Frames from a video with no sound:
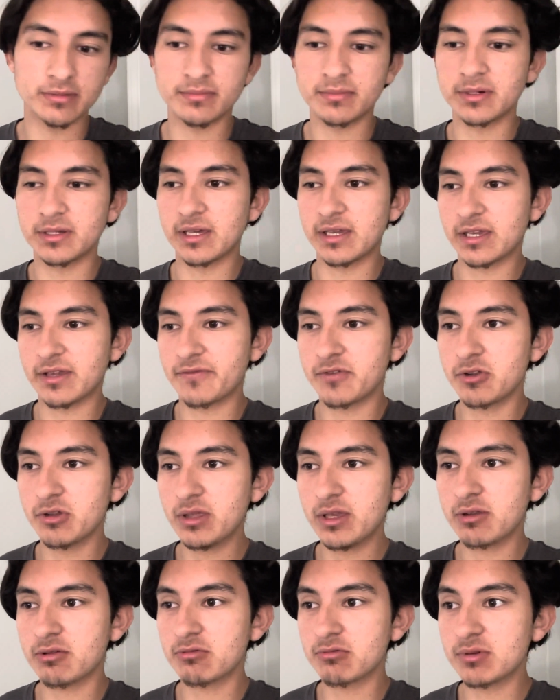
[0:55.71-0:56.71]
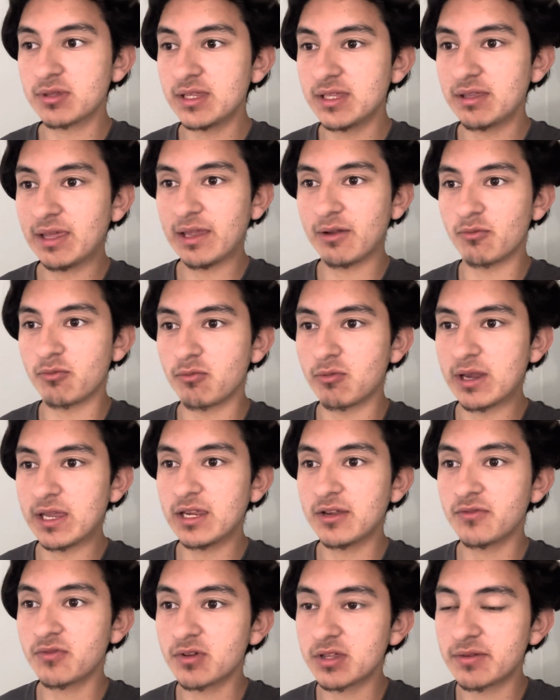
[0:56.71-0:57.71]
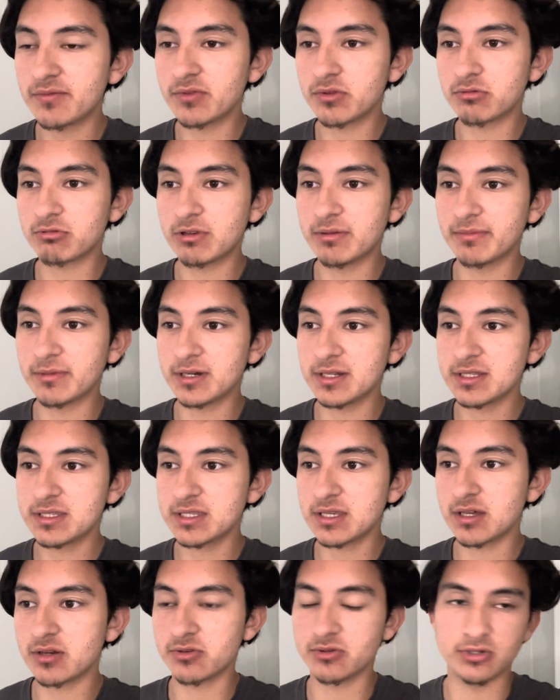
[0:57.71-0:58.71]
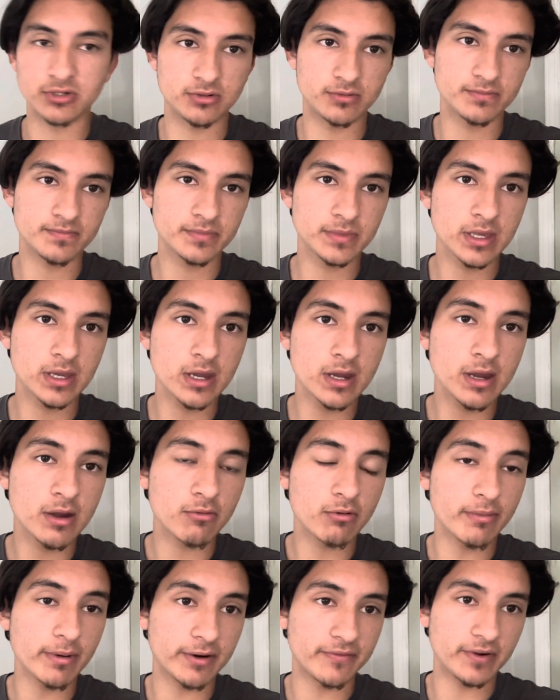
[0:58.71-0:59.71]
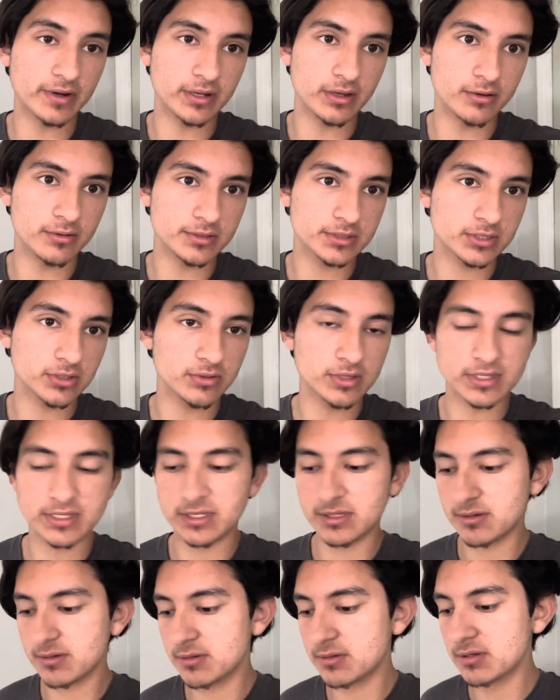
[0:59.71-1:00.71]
But like, if you're like really like waiting for them for three months, I don't know. We're about to find out. So let's see.